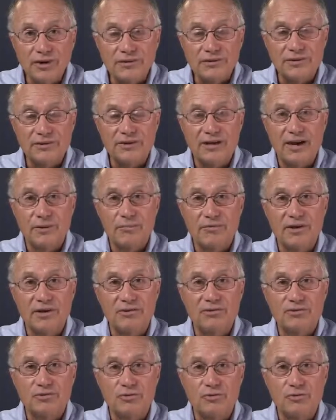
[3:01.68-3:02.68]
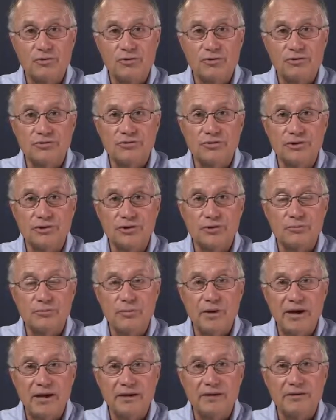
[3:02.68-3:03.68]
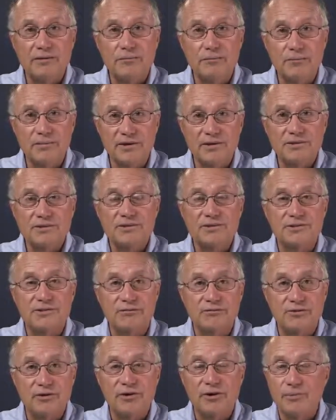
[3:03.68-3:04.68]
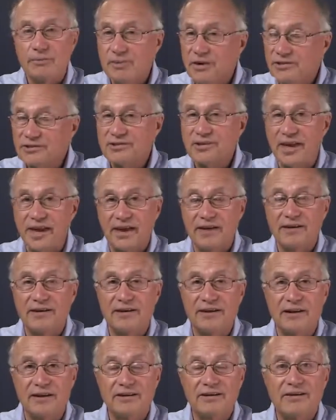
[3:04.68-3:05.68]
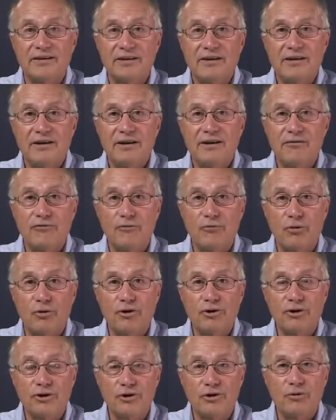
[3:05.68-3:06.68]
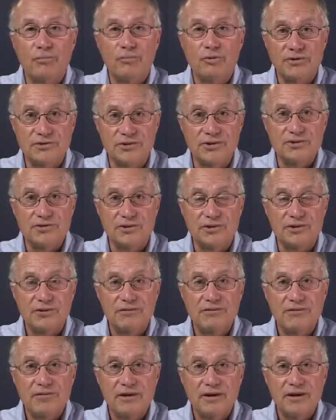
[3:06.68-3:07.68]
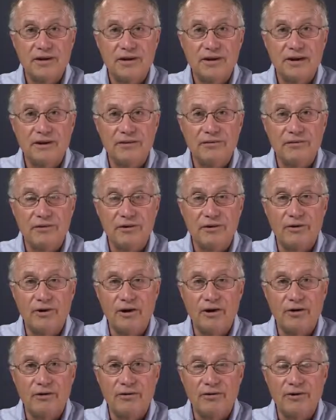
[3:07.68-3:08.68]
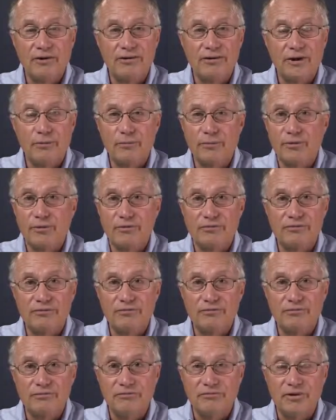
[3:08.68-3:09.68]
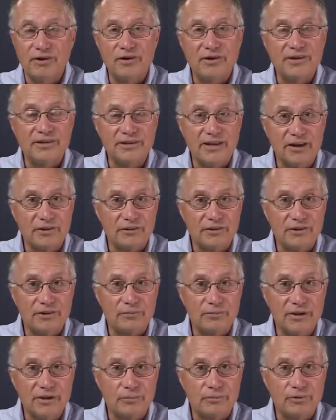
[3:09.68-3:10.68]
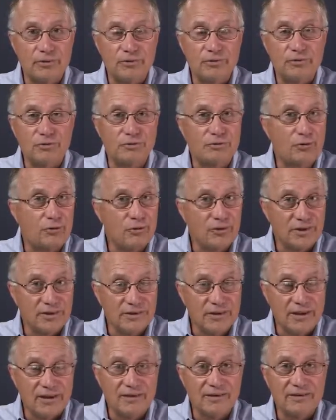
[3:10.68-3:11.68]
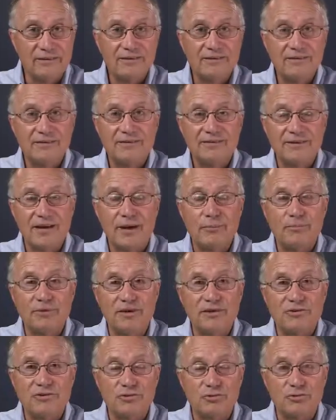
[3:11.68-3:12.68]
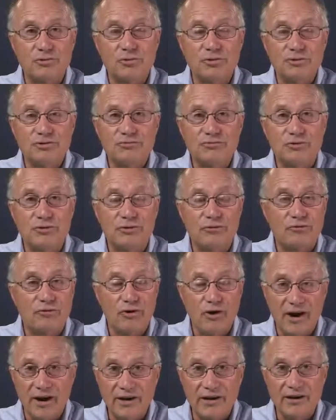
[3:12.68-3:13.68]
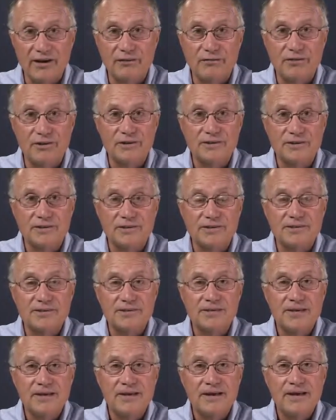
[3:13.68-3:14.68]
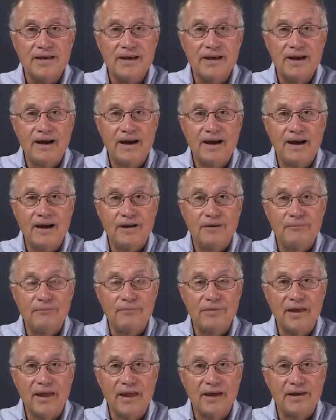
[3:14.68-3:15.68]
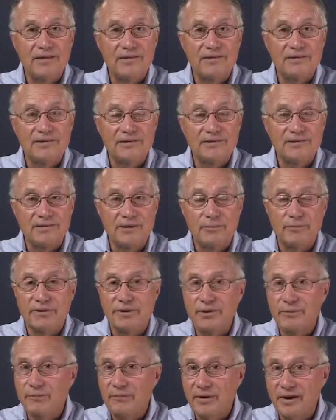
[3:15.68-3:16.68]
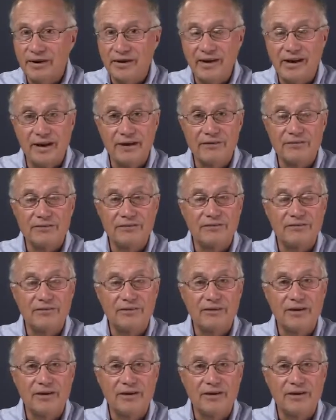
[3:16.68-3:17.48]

at the top 10 schools, you might miss the very best candidate for your position. There are a number of very talented people who don't attend top 10 schools for a variety of reasons, and some of them might have